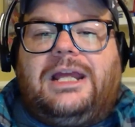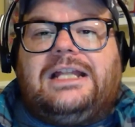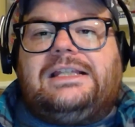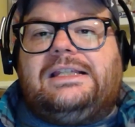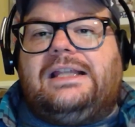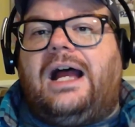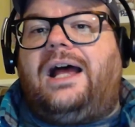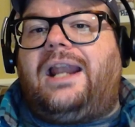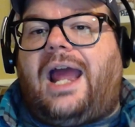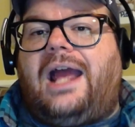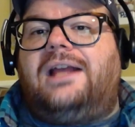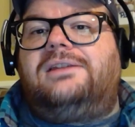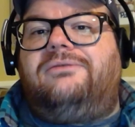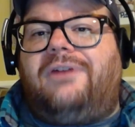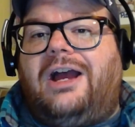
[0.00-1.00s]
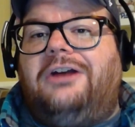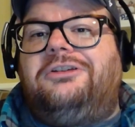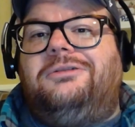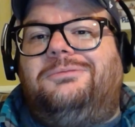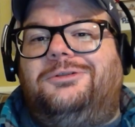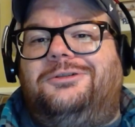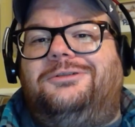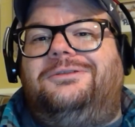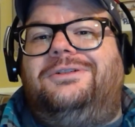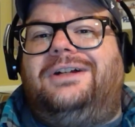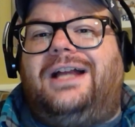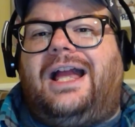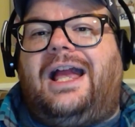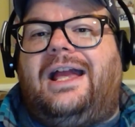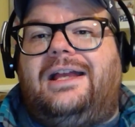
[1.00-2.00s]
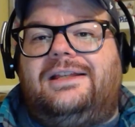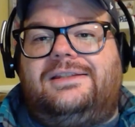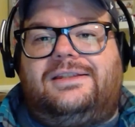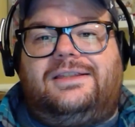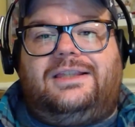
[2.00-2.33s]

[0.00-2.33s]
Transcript: It's not as valuable as